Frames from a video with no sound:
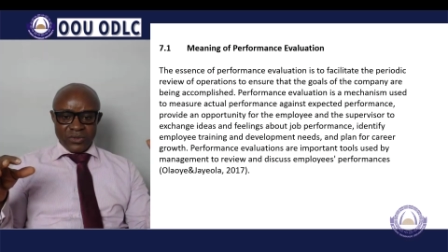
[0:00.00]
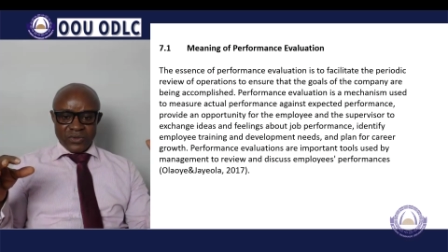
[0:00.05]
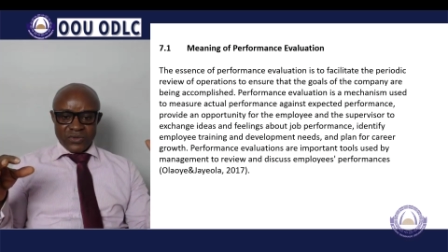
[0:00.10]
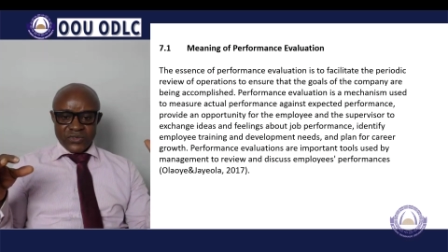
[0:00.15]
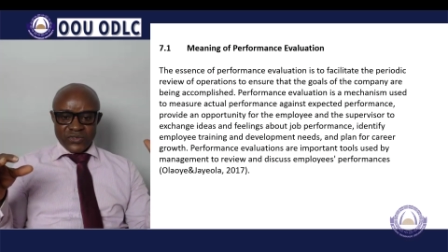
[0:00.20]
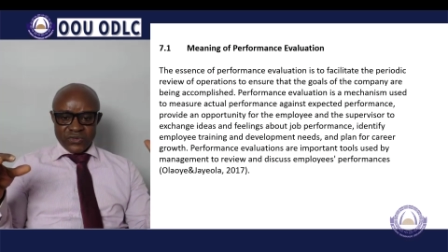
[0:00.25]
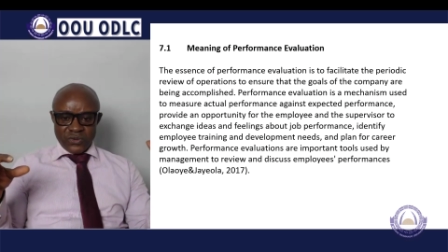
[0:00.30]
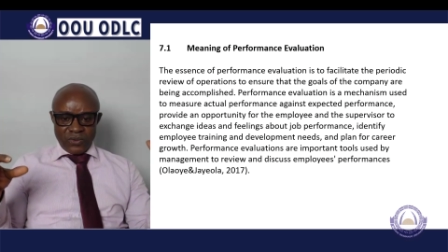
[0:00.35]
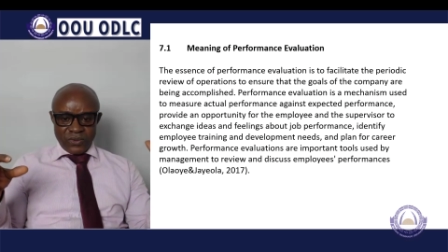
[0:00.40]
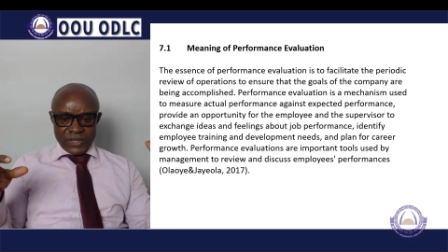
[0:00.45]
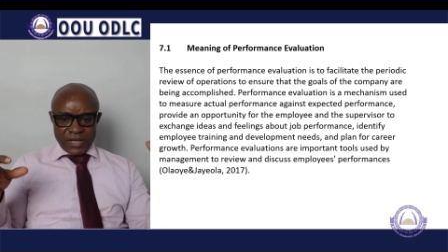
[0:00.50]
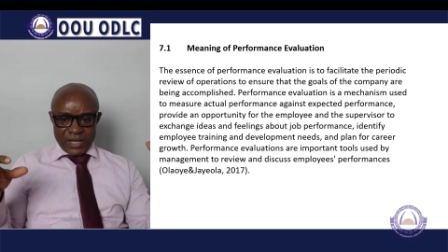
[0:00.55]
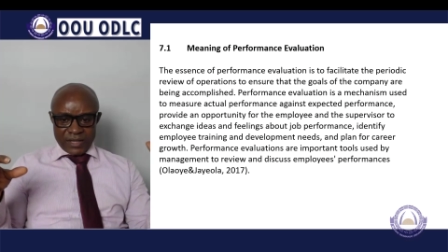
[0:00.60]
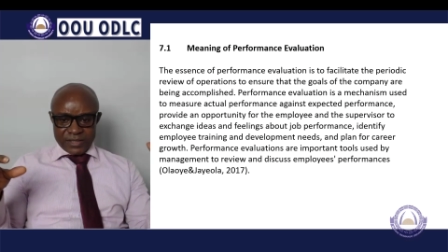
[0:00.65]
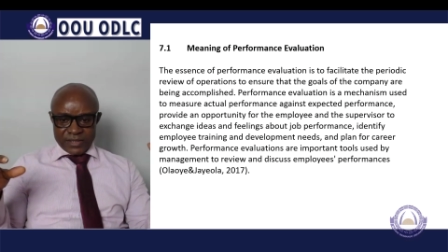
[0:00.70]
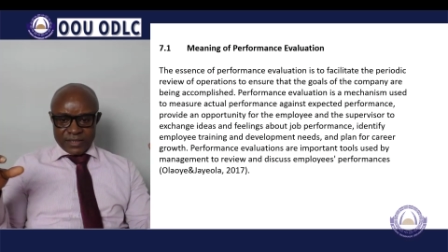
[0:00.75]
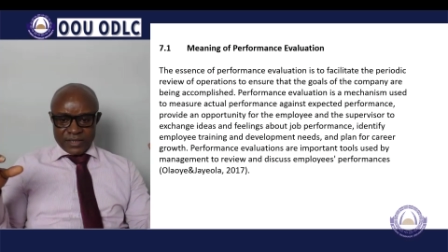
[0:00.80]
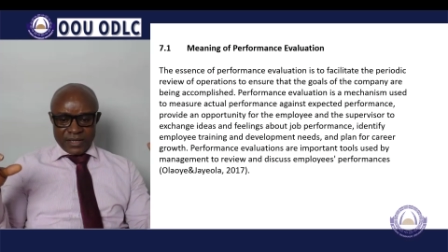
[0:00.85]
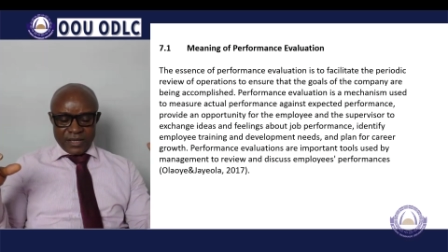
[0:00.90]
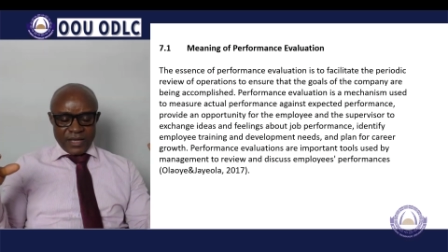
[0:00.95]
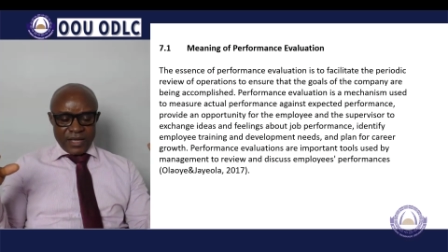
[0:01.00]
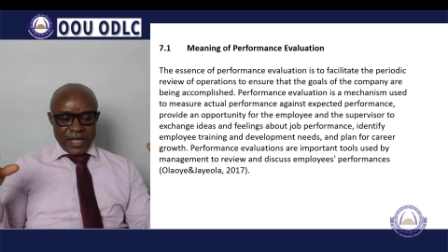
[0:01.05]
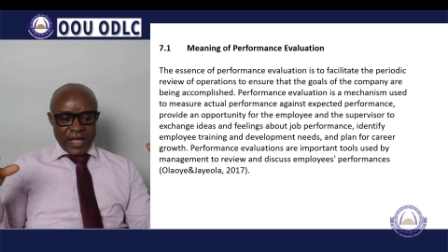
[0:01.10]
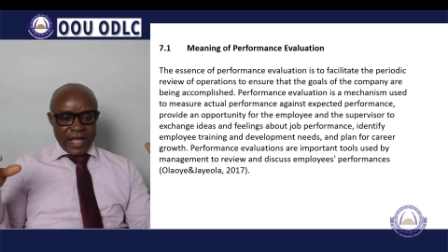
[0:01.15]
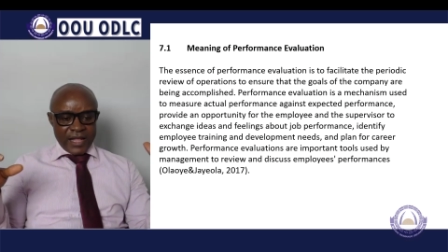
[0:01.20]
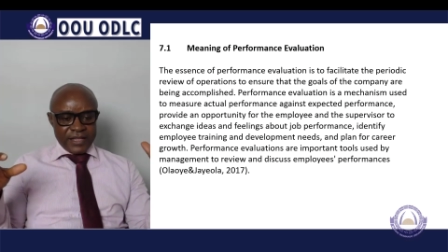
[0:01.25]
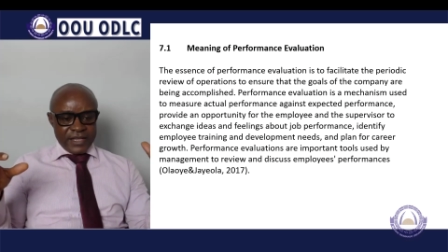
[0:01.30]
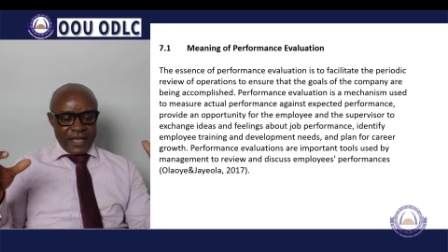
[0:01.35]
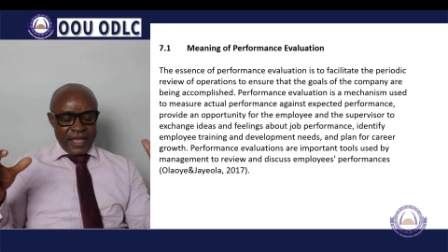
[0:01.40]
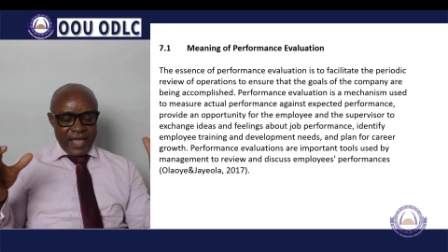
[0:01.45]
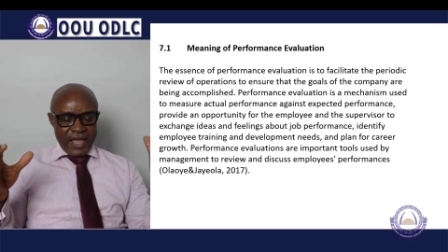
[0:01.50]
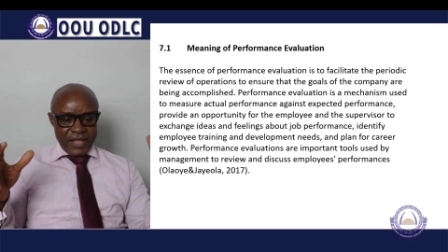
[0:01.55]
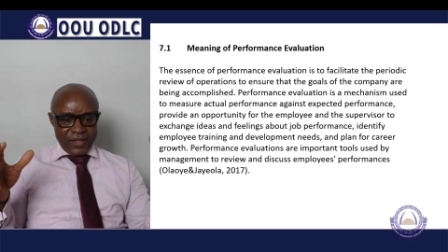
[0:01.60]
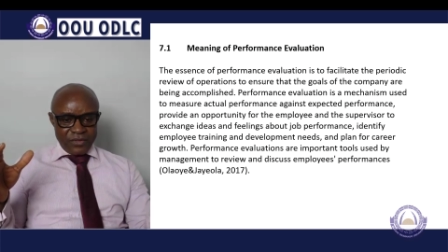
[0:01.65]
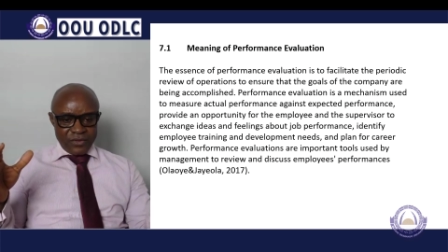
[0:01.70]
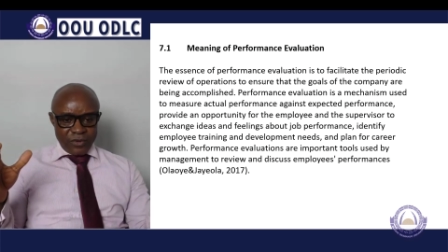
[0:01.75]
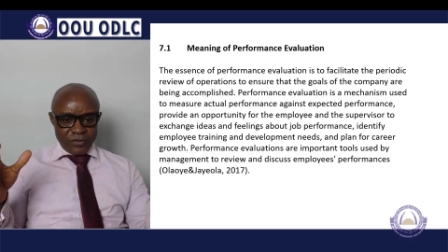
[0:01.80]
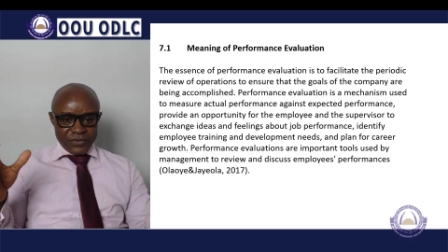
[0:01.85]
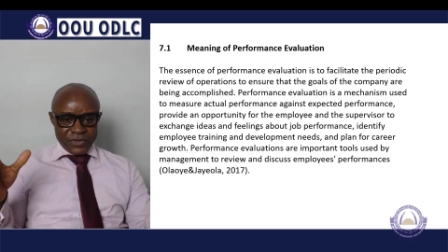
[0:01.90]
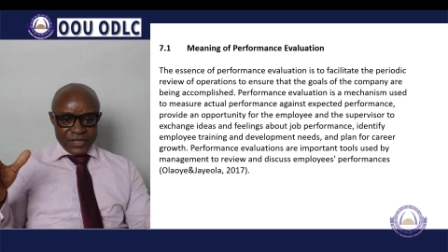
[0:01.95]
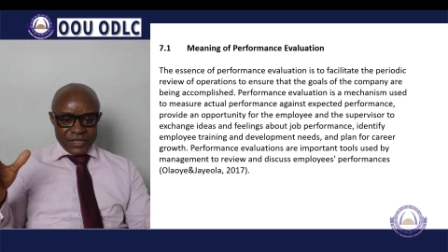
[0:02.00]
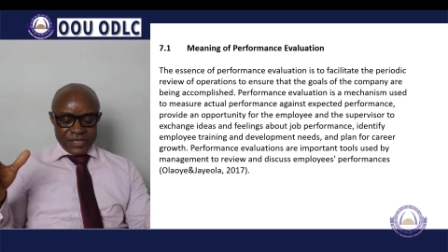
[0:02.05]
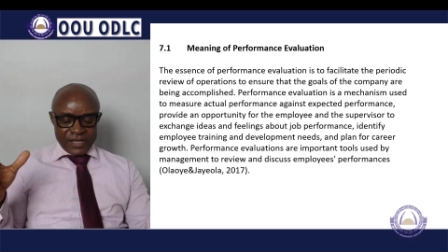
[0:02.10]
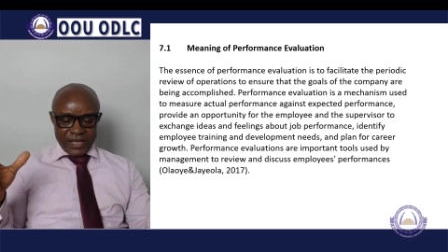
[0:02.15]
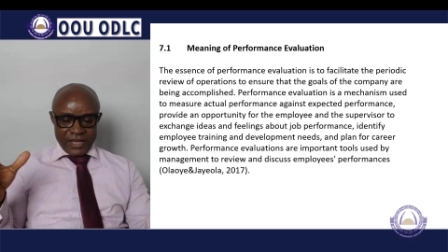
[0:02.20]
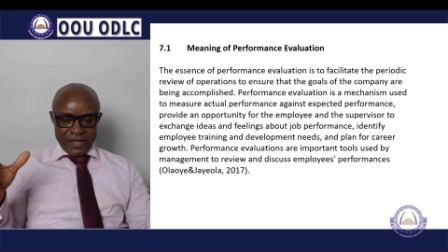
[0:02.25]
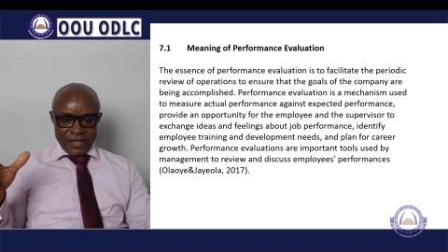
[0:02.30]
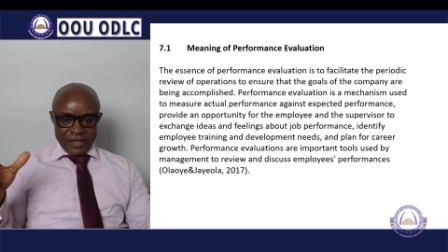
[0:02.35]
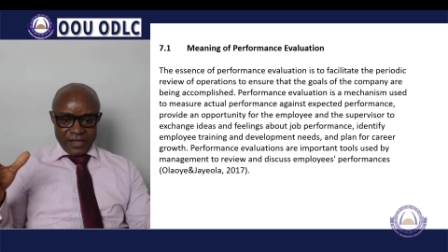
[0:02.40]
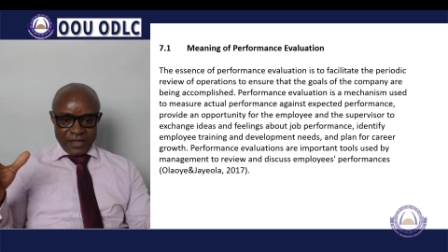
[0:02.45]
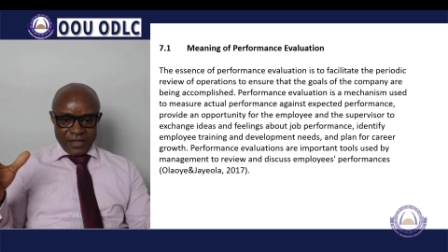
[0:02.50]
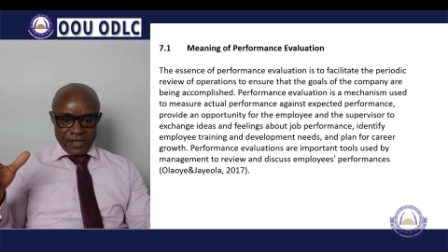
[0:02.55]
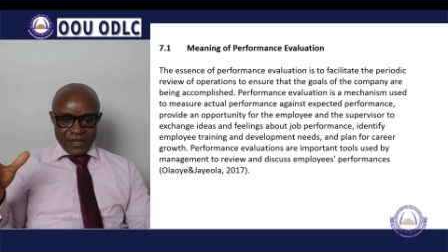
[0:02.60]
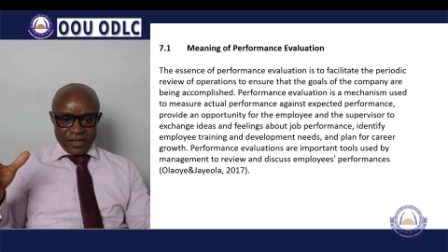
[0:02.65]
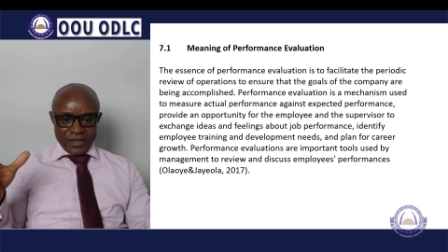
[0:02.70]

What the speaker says: so that at the end of the day,